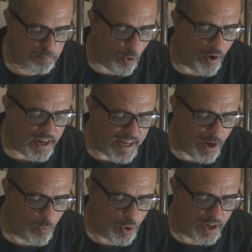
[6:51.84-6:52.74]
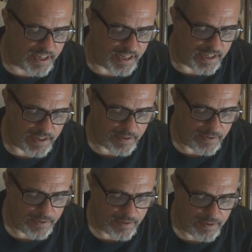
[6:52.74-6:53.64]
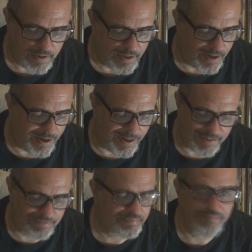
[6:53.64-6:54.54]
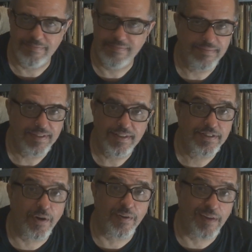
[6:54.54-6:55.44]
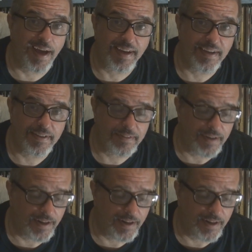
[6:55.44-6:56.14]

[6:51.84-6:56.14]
Sport'n a Woody. Uh, don't like it.